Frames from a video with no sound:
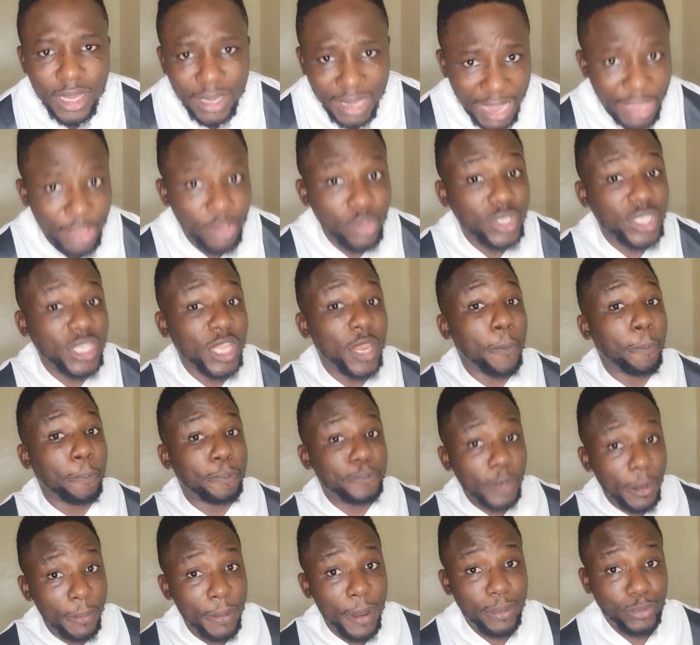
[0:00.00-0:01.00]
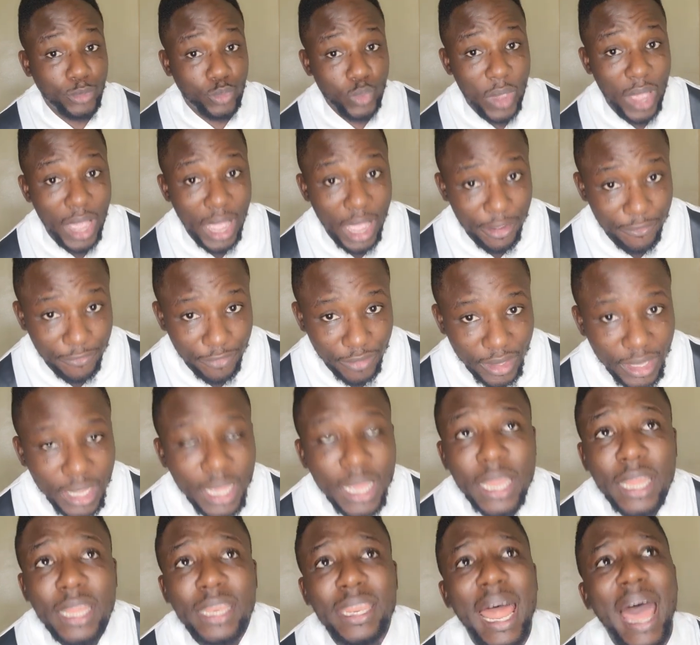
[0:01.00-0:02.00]
Can you see the problems we're having?
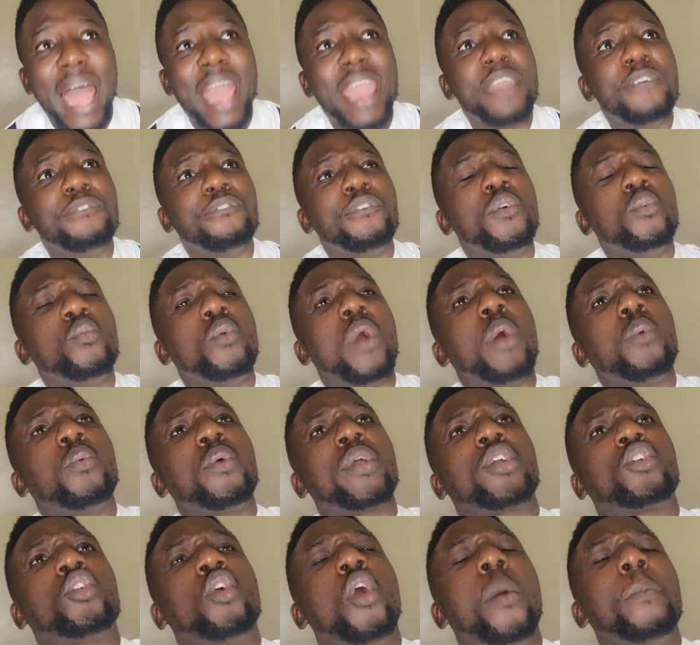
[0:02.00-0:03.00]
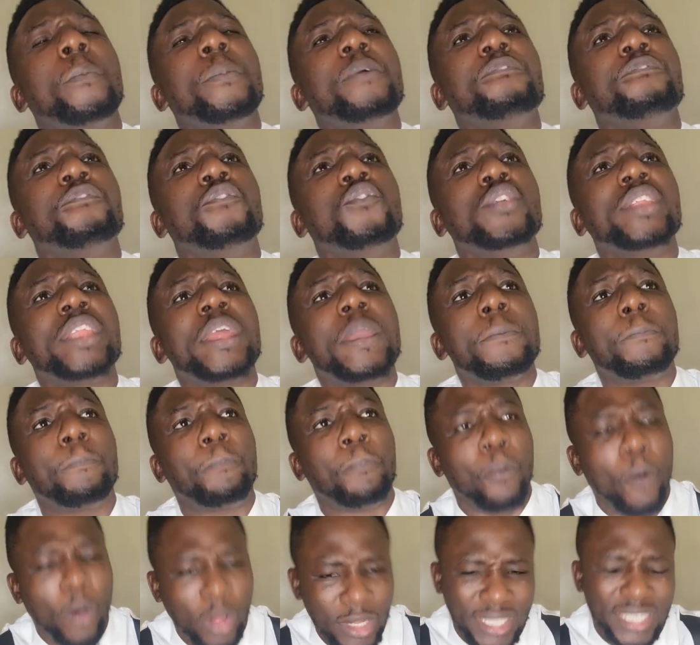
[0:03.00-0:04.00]
Now, even when we come in, we
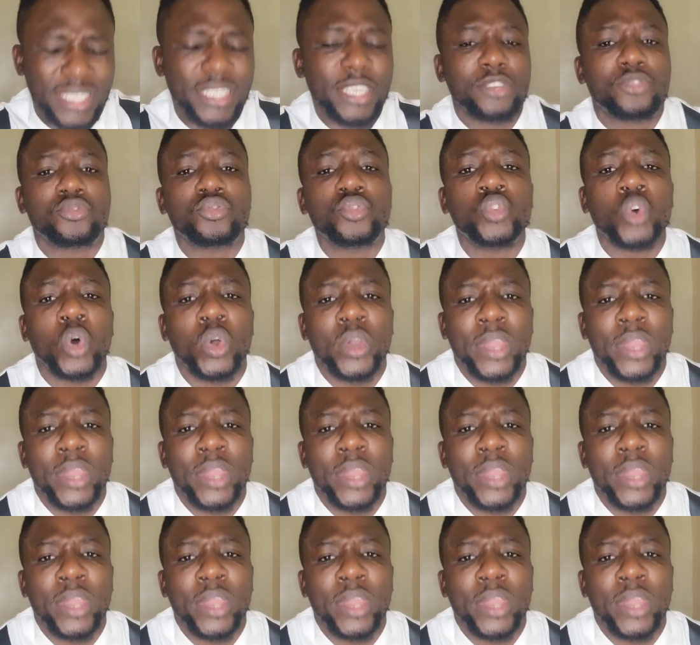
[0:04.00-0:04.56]
import the crude